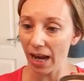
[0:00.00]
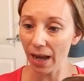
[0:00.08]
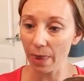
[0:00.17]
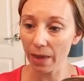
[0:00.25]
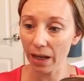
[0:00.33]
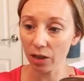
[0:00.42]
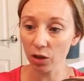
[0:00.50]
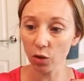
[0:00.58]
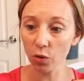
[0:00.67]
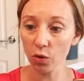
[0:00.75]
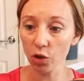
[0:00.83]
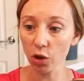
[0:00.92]
and then
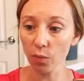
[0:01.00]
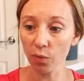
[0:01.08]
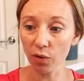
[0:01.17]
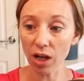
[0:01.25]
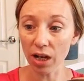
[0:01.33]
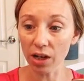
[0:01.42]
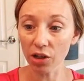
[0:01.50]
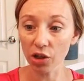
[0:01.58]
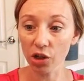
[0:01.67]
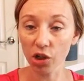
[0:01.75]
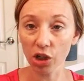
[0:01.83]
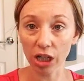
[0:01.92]
use your
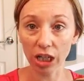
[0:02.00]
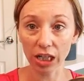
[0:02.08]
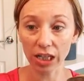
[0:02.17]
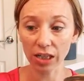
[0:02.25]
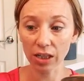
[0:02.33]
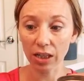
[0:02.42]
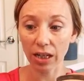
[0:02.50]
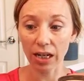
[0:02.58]
brushes,